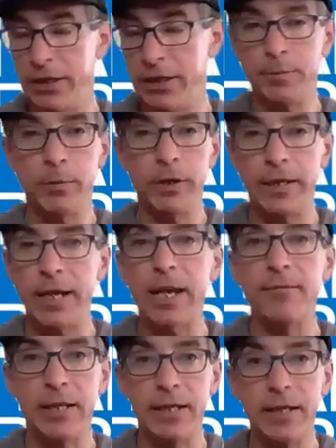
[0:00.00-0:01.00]
He's bringing in
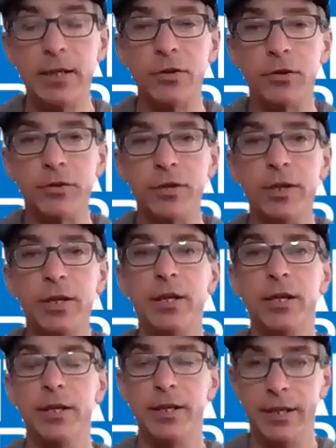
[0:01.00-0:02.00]
heavy hitters
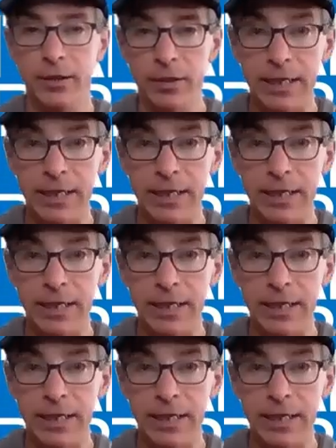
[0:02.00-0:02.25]
that